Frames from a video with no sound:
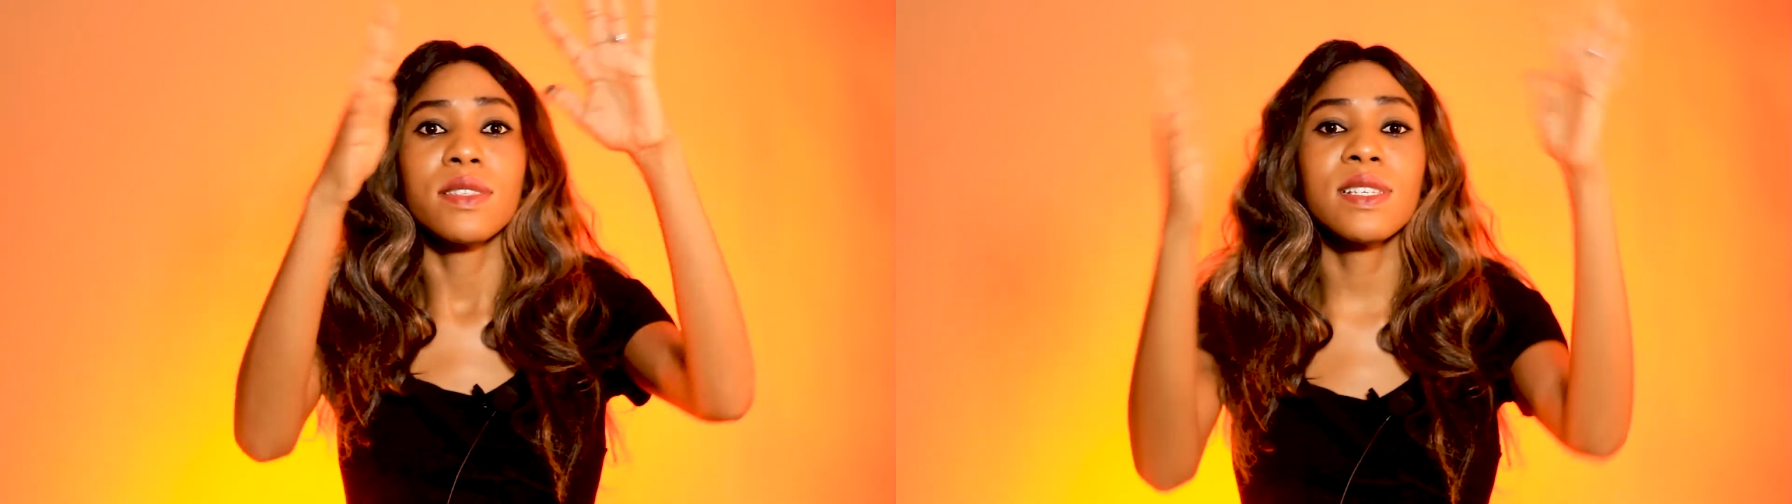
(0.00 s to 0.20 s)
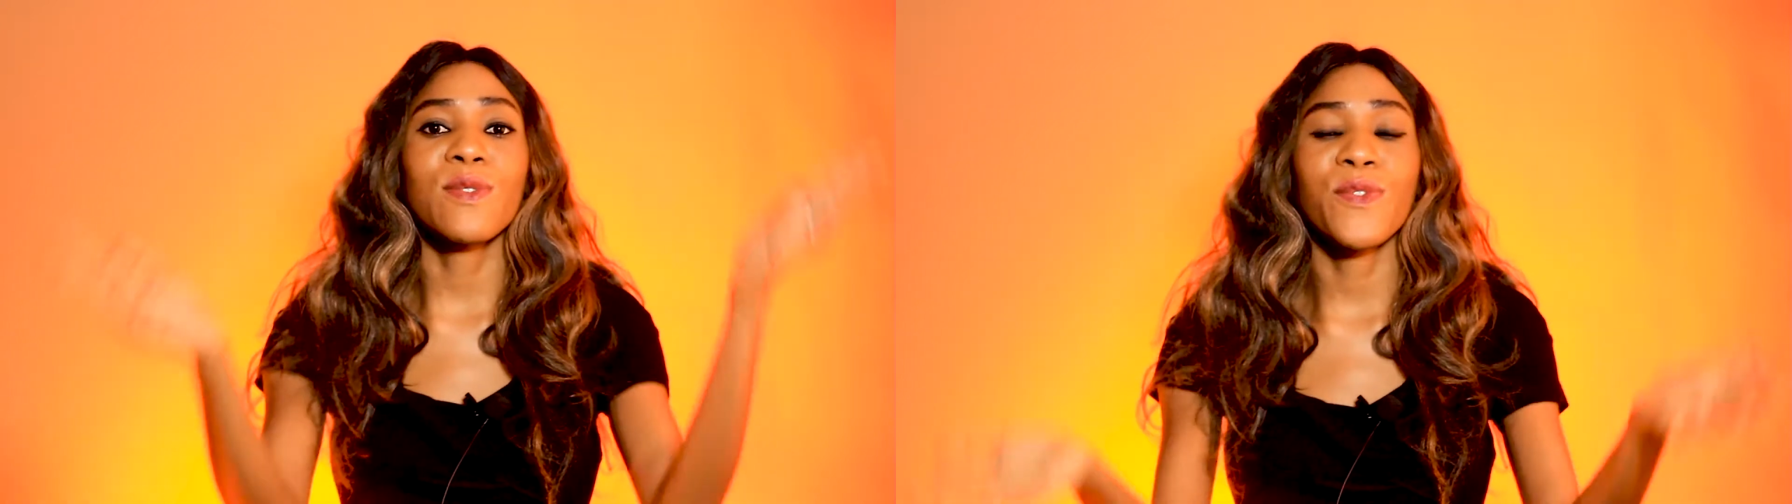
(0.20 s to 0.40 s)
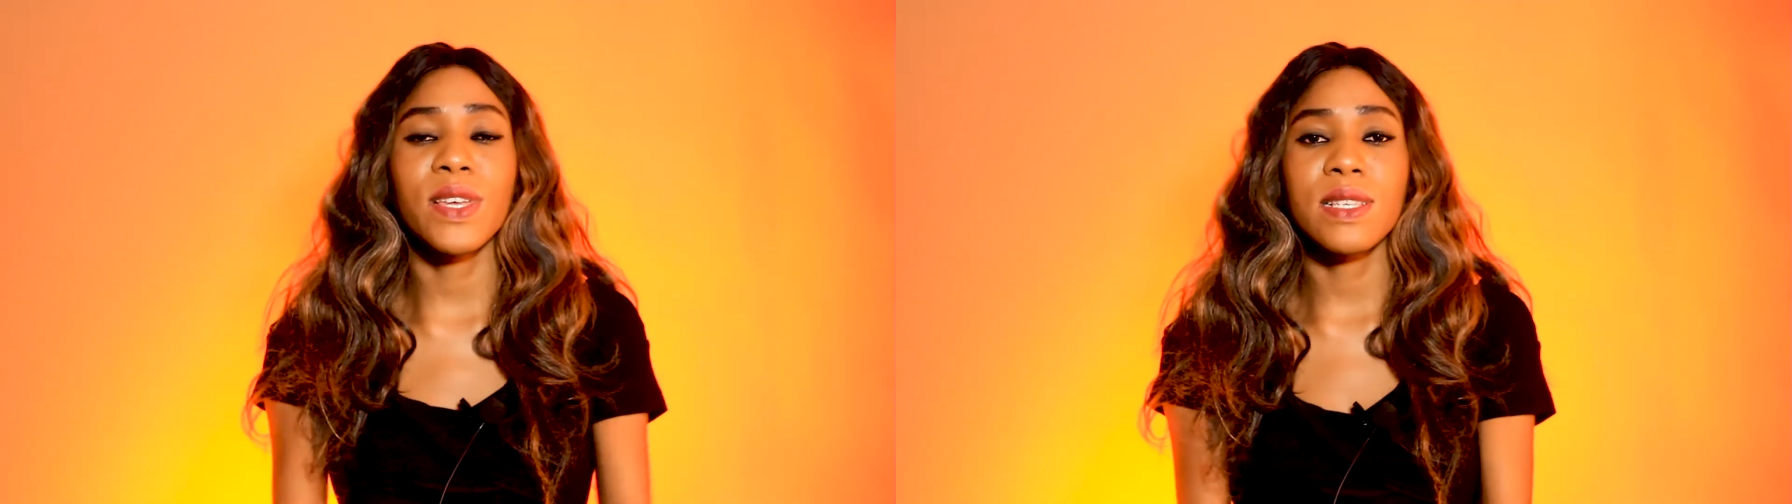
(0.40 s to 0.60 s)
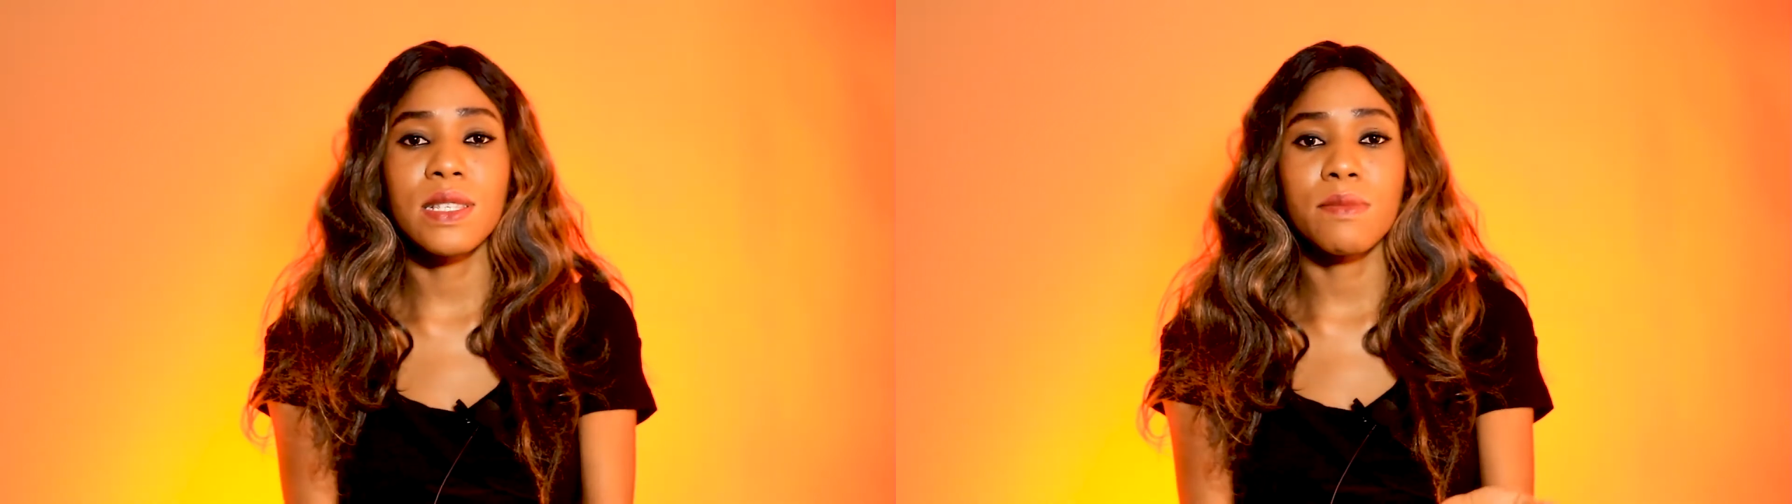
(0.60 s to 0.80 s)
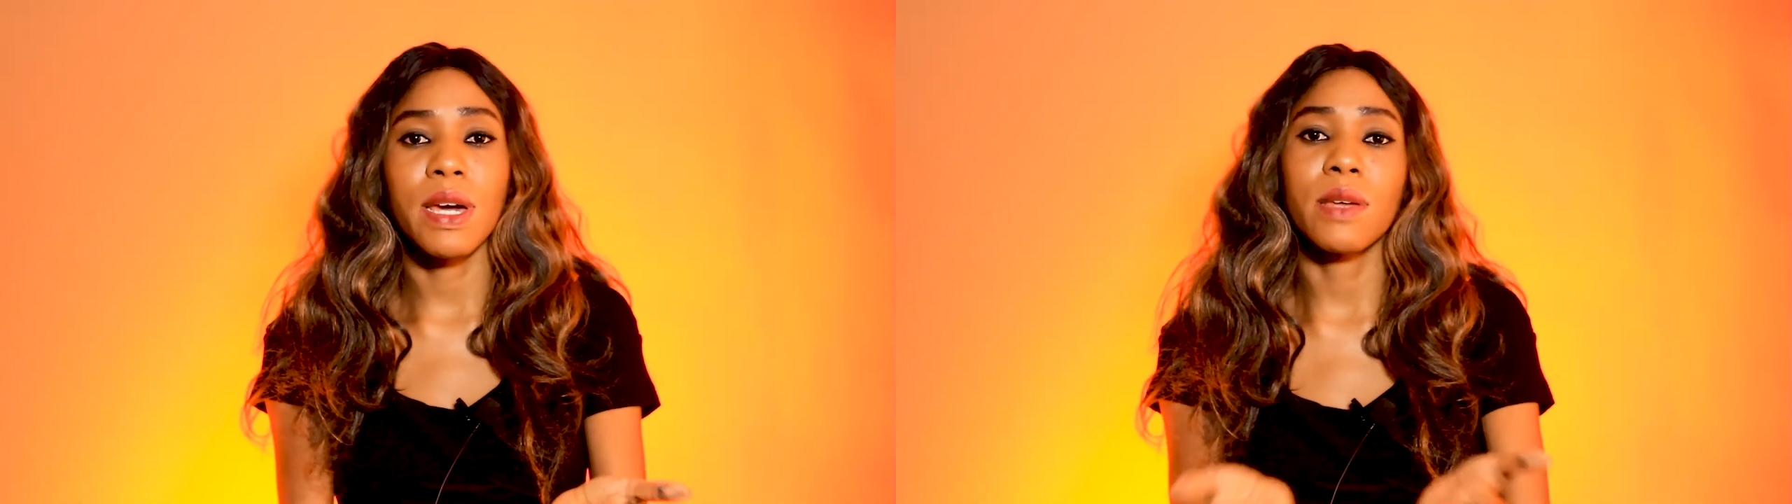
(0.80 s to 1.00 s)
this
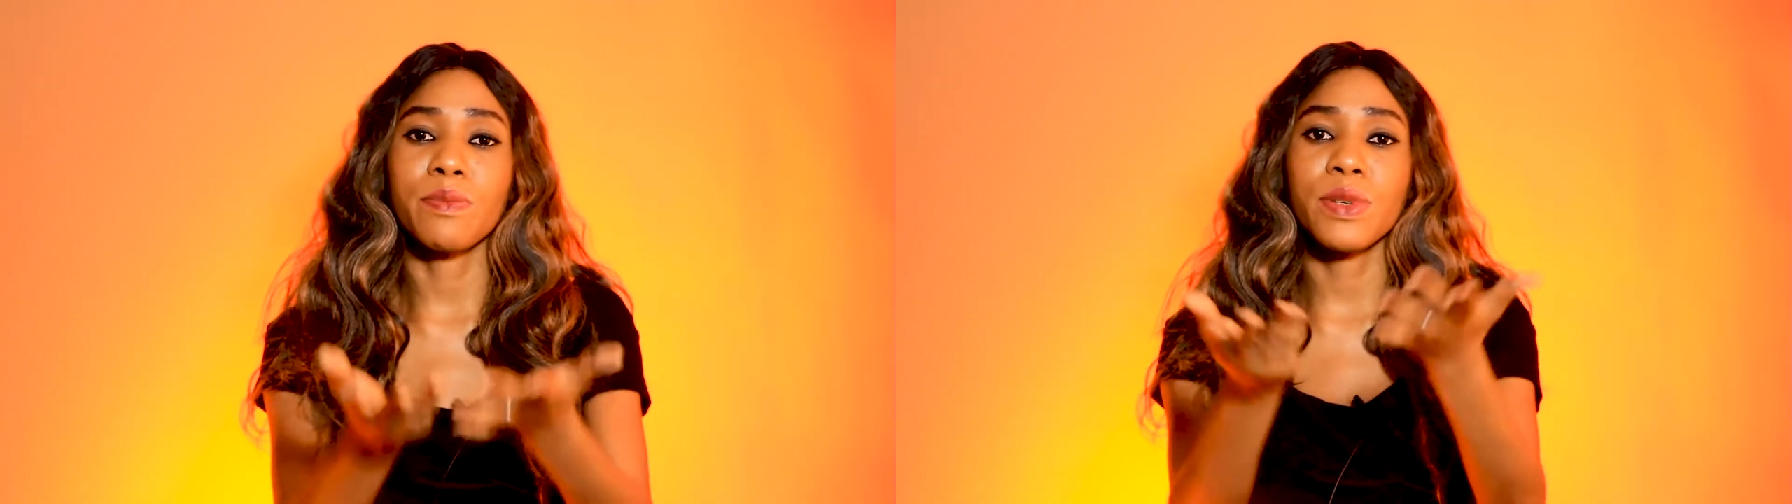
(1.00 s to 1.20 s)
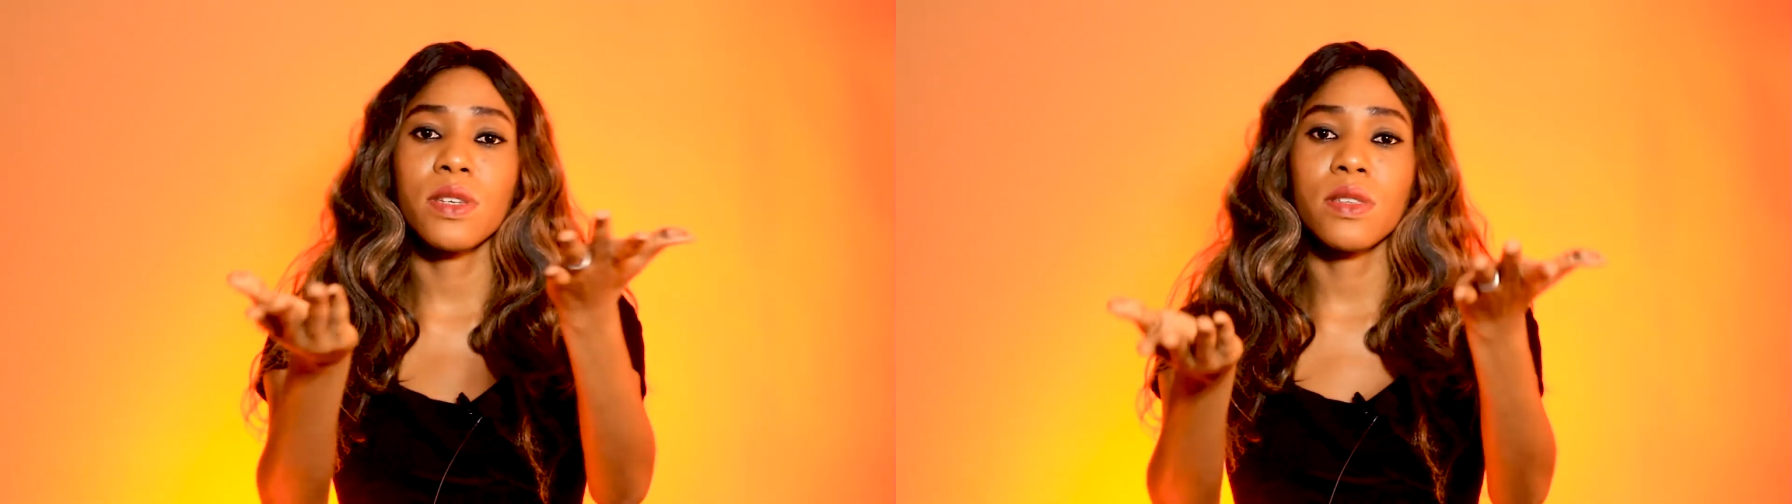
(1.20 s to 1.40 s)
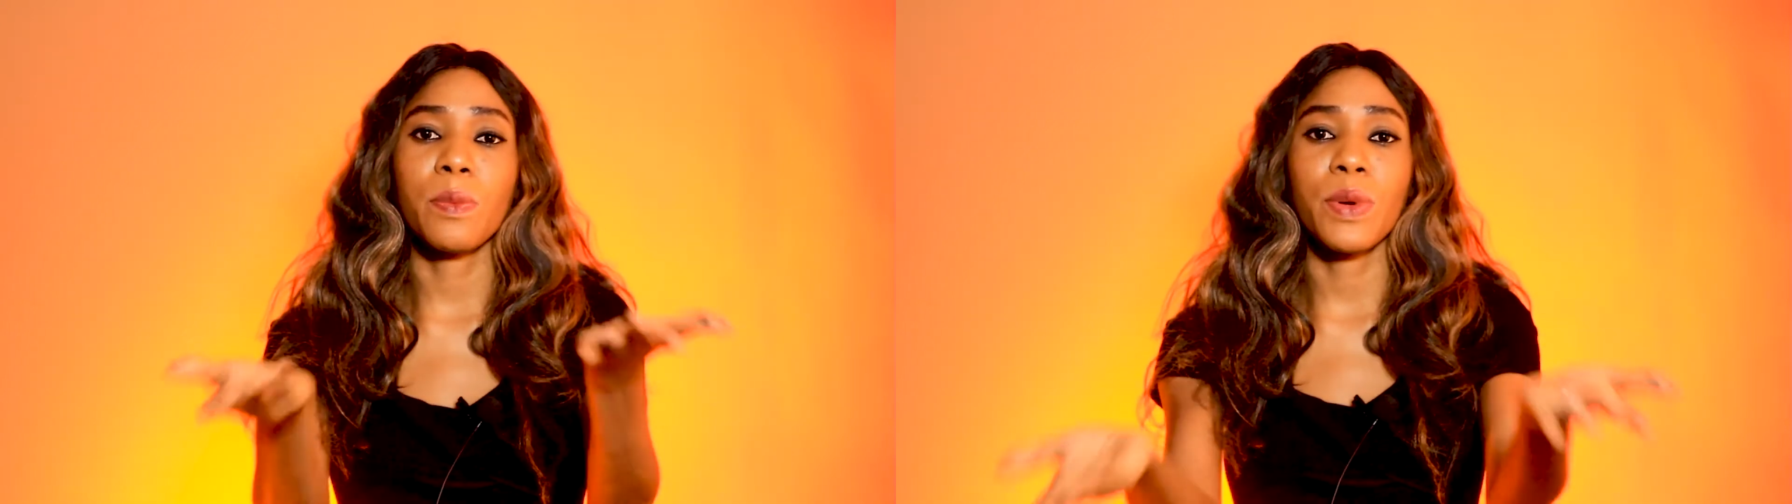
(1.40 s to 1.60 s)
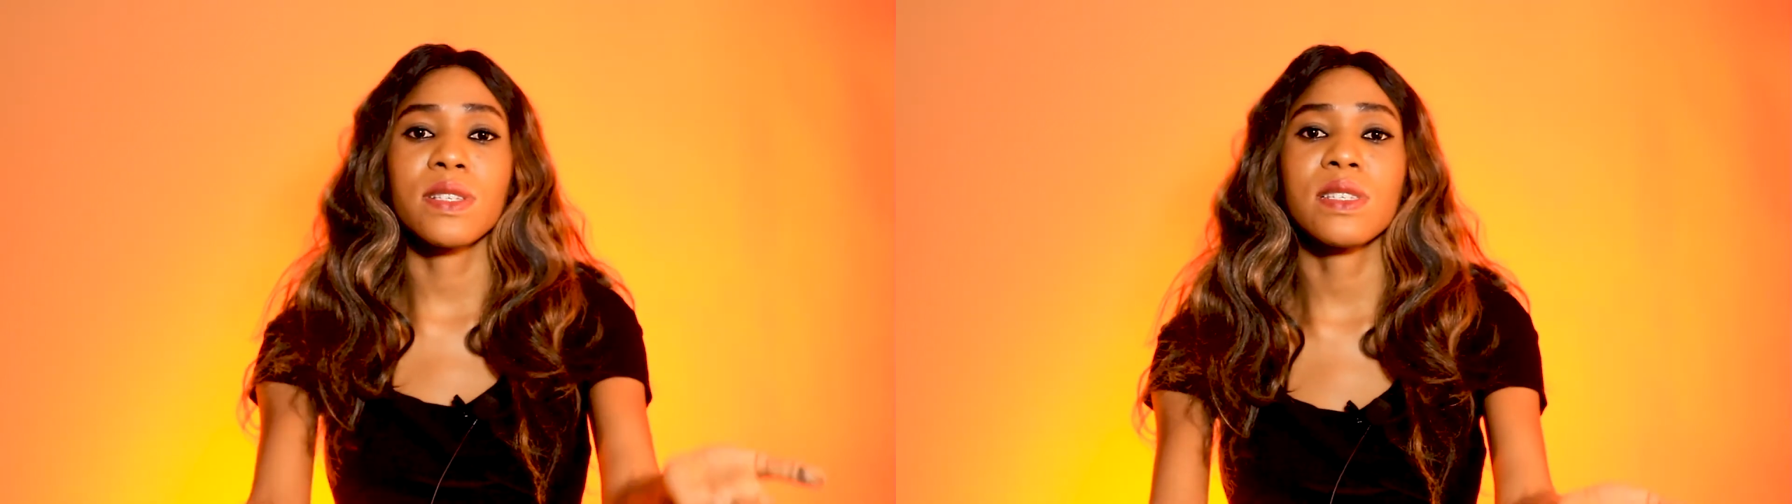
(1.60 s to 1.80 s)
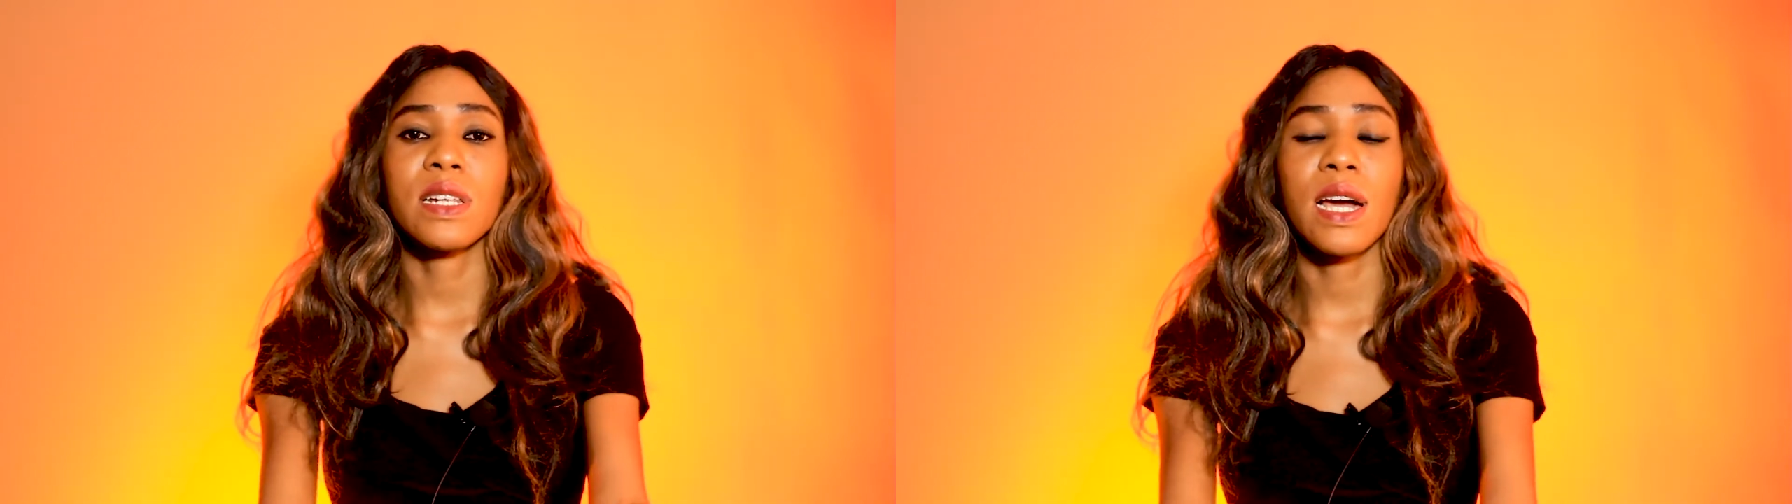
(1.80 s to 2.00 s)
face might be the person